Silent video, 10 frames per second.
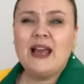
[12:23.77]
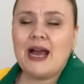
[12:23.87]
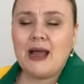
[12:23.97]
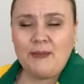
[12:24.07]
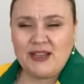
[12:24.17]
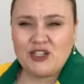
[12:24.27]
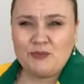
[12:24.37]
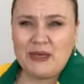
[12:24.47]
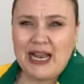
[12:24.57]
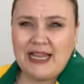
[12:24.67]
I may just
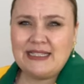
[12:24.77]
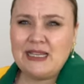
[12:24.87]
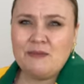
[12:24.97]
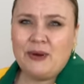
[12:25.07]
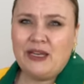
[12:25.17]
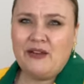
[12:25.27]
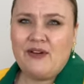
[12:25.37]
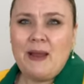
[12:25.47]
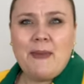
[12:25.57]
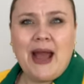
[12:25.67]
be lazy, but if
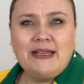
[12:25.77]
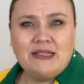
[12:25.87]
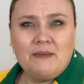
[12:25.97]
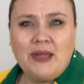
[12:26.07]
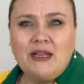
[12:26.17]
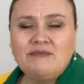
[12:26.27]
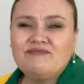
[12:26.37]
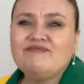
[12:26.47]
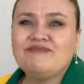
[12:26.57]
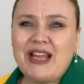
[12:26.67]
I buy something,
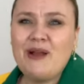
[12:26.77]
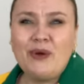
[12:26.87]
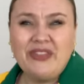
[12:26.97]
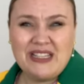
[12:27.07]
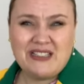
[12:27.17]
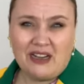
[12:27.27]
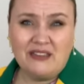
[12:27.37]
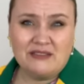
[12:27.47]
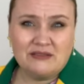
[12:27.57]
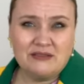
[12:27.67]
I want this
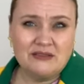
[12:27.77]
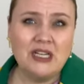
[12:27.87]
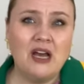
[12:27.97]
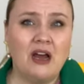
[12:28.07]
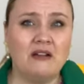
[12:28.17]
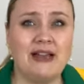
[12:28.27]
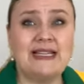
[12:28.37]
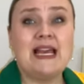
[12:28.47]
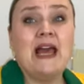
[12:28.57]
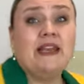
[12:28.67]
done. All
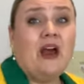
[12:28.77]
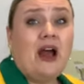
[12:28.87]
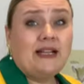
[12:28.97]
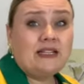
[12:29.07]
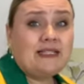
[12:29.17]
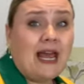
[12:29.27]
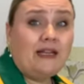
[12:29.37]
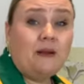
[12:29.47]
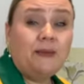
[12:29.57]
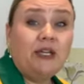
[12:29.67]
right. Now, I just tied it
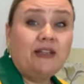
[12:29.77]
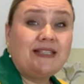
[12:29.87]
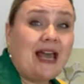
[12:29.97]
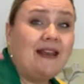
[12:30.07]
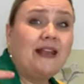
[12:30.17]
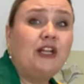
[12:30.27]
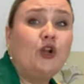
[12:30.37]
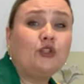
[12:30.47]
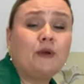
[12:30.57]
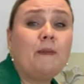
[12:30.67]
up on the other side, and it
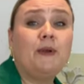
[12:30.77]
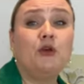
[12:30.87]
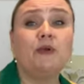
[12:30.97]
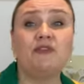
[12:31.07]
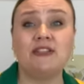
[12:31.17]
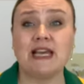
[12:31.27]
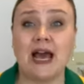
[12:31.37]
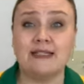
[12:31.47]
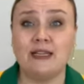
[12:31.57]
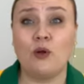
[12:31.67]
looks blooming
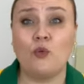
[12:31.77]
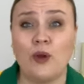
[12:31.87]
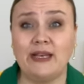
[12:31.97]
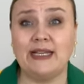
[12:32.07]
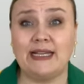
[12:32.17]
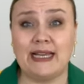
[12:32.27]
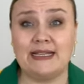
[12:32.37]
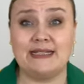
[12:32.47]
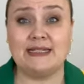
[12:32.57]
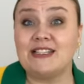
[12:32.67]
fantastic when it
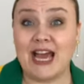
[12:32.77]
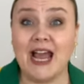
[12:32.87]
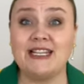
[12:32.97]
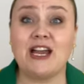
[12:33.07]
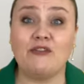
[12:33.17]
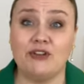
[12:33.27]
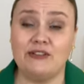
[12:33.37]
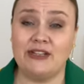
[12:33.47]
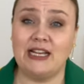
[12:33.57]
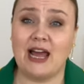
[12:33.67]
is tied. I really,
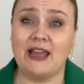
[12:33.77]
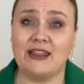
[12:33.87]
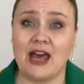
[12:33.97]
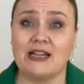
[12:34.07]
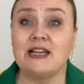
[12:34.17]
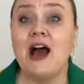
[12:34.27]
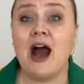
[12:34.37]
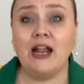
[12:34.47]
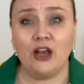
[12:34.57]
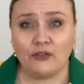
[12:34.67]
really like that.
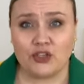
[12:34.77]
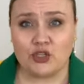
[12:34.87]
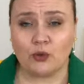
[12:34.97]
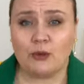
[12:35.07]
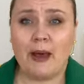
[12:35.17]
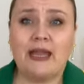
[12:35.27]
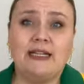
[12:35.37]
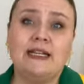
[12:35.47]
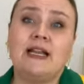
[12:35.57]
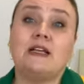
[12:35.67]
I love the shoulder pad
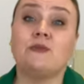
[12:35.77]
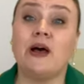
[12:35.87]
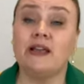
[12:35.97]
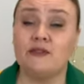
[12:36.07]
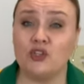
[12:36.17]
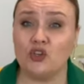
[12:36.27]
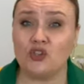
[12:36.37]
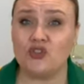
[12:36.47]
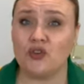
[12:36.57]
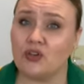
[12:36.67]
in it as well. It gives a good
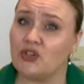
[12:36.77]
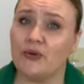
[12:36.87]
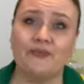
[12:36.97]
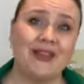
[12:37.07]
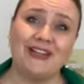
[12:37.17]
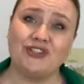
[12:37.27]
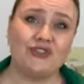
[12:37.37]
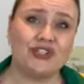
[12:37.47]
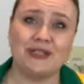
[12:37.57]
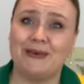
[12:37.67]
structure. It should
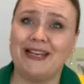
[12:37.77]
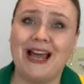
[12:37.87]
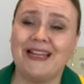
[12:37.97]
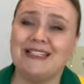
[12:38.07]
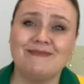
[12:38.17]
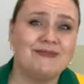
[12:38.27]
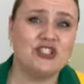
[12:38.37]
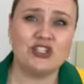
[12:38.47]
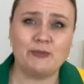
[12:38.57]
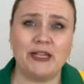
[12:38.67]
just have been lined.
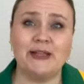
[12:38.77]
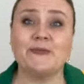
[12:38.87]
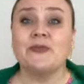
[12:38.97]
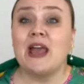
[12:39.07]
Such a pity.